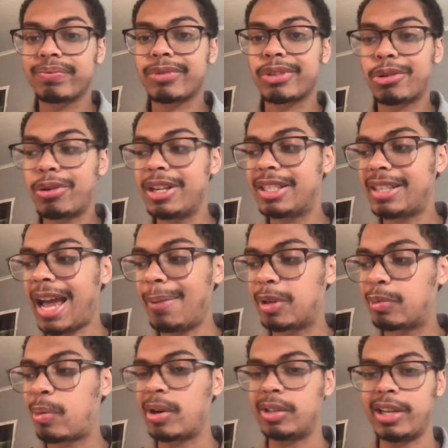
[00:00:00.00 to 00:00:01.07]
Kristaps
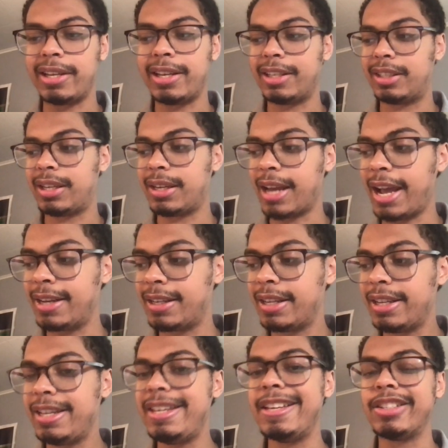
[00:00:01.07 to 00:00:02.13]
Porzingis tonight.
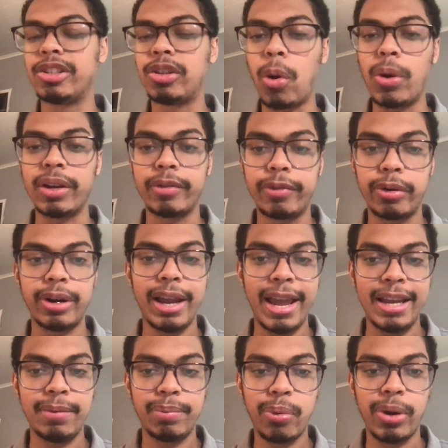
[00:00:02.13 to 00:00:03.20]
He is going for
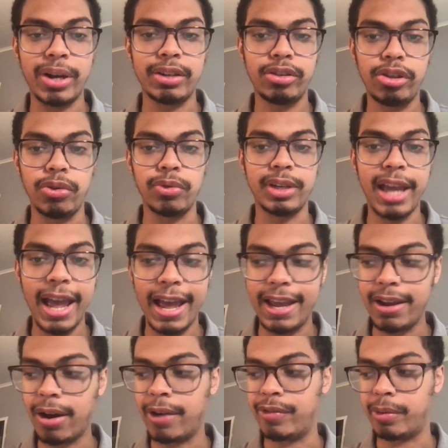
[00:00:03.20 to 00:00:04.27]

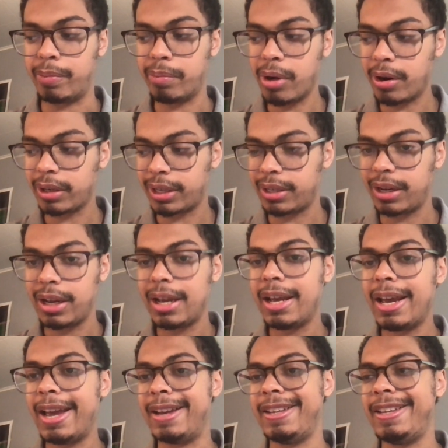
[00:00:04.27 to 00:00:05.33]
8.2K on the market,
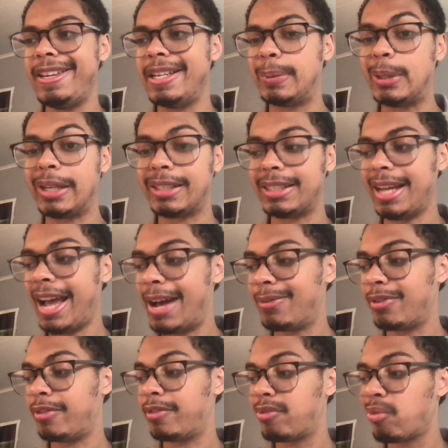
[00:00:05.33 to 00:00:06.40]
and he's projected to have
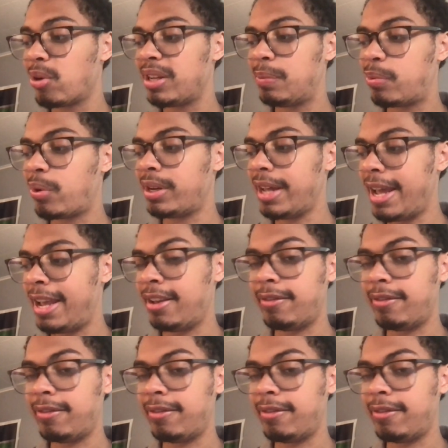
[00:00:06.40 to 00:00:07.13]
40.8